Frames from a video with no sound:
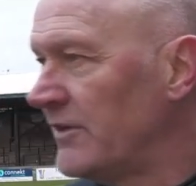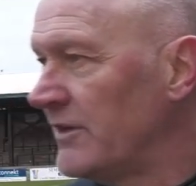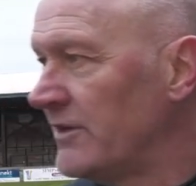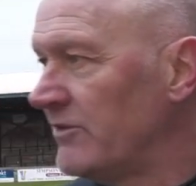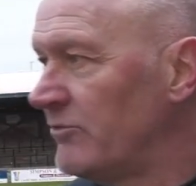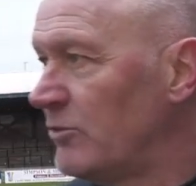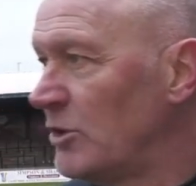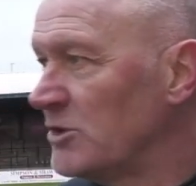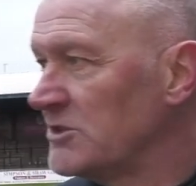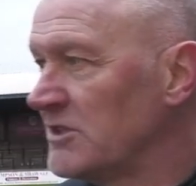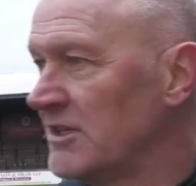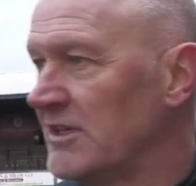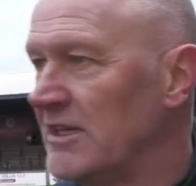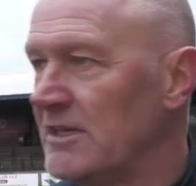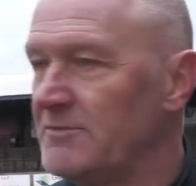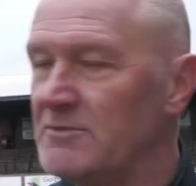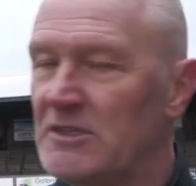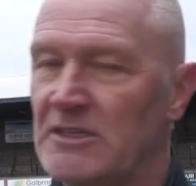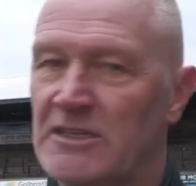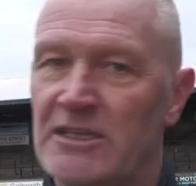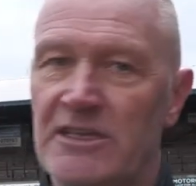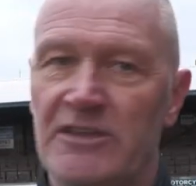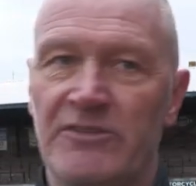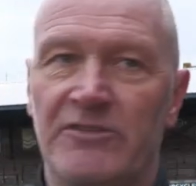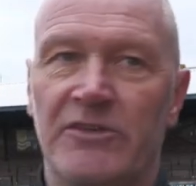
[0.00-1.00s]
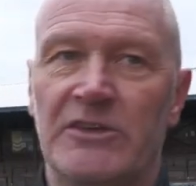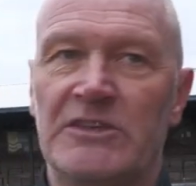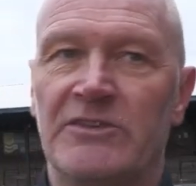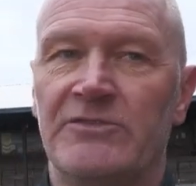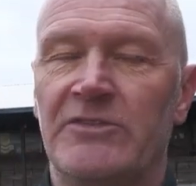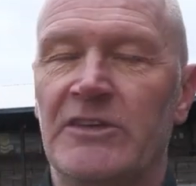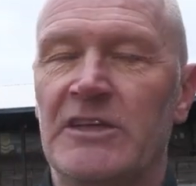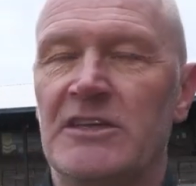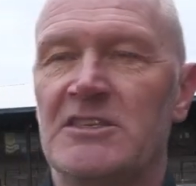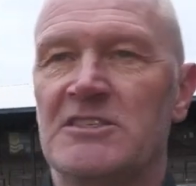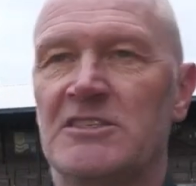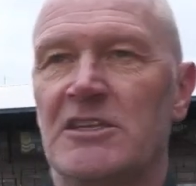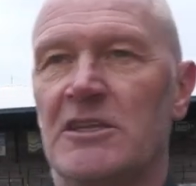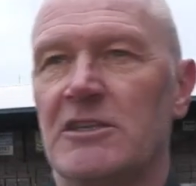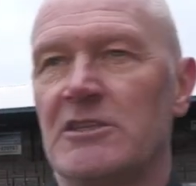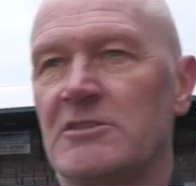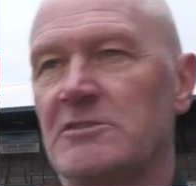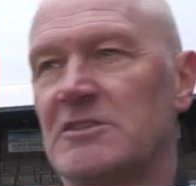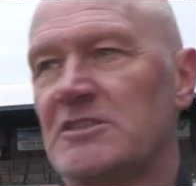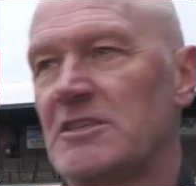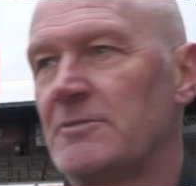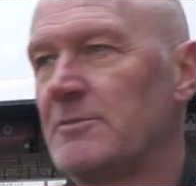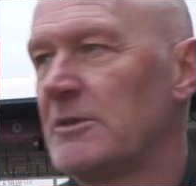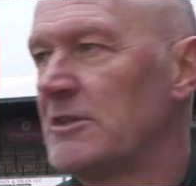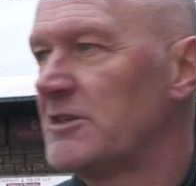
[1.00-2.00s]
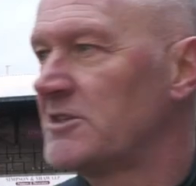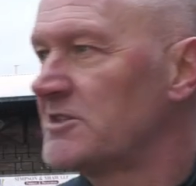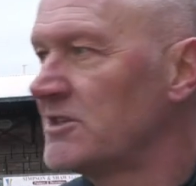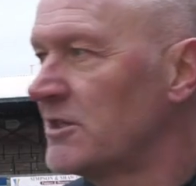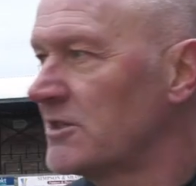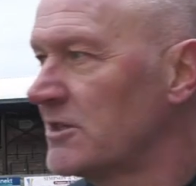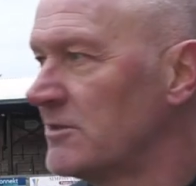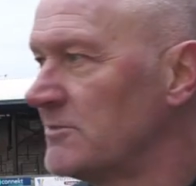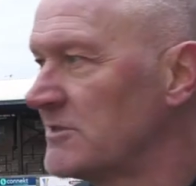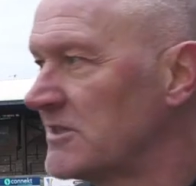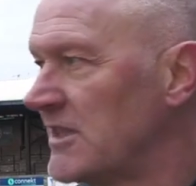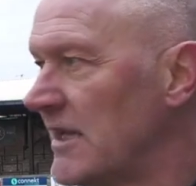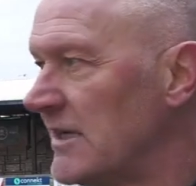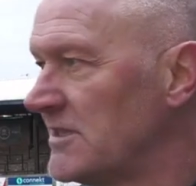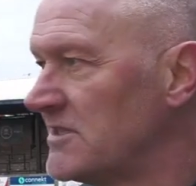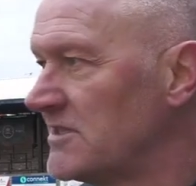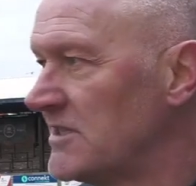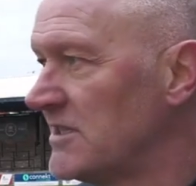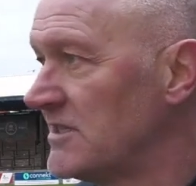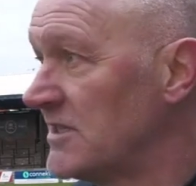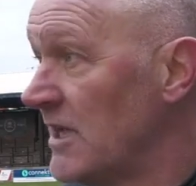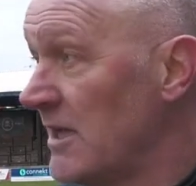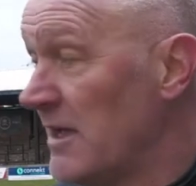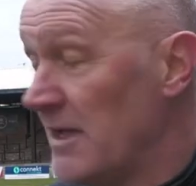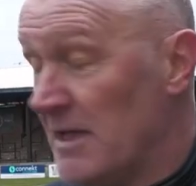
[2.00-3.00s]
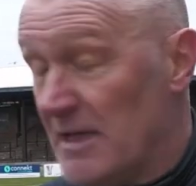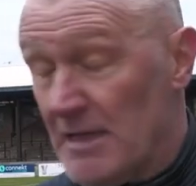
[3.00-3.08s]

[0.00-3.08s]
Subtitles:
and I've watched the game today for very similar circumstances.